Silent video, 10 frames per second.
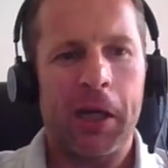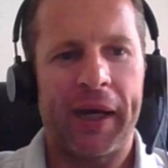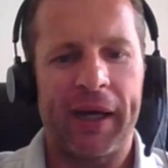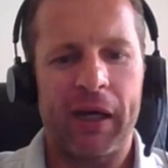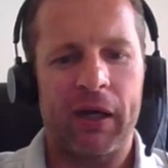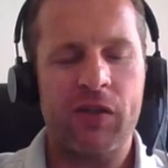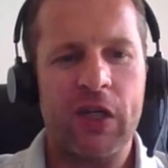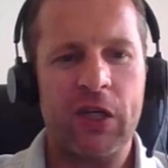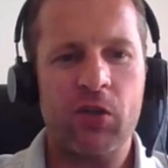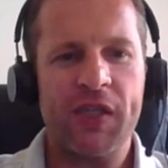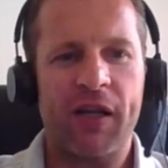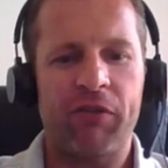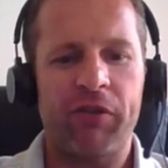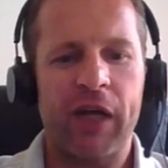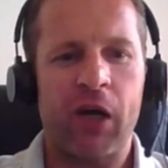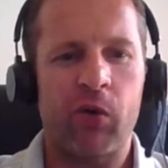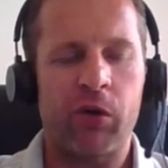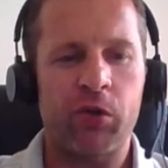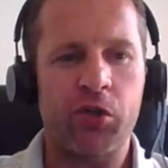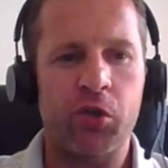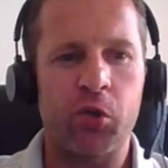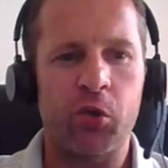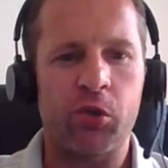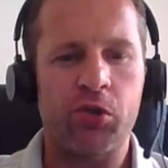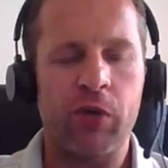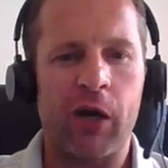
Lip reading: Set yourself an hour or 2